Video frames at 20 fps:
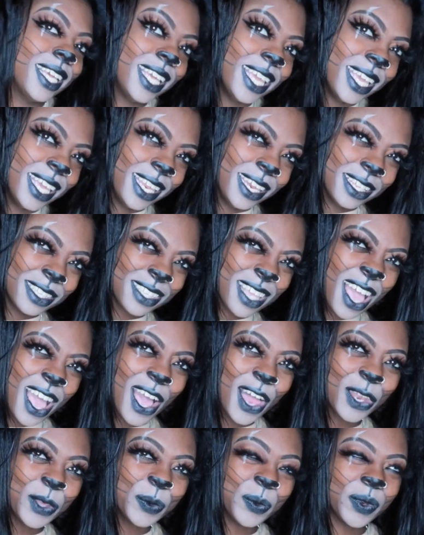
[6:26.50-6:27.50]
And it's
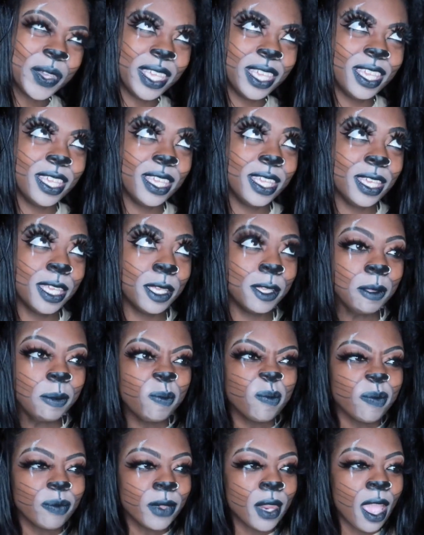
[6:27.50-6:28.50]
Halloween.
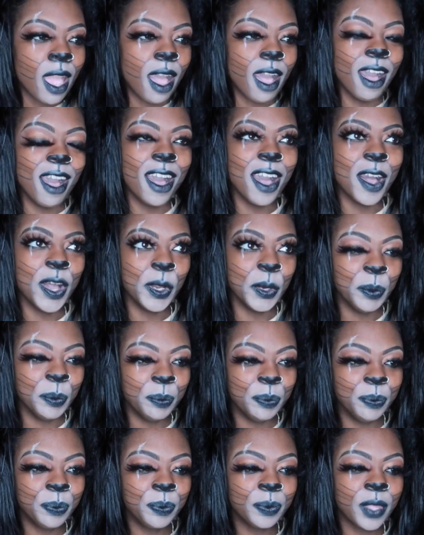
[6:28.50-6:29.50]

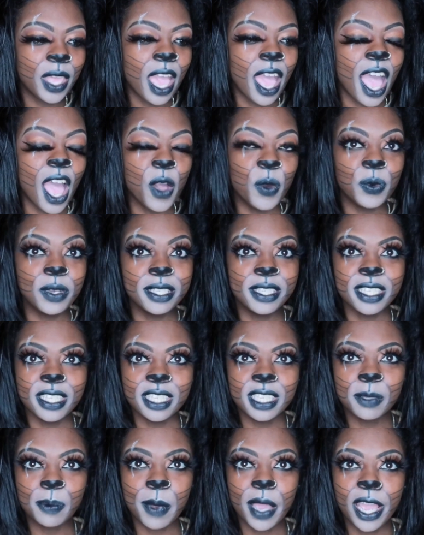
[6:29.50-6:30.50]
I was
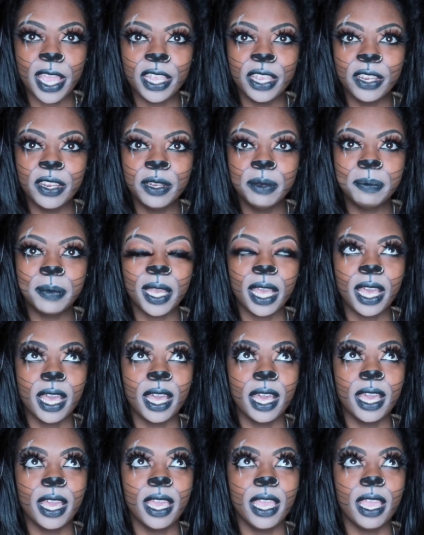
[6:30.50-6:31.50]
inspired
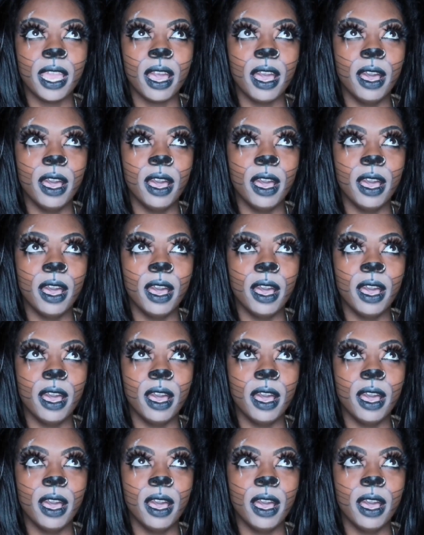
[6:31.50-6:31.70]
by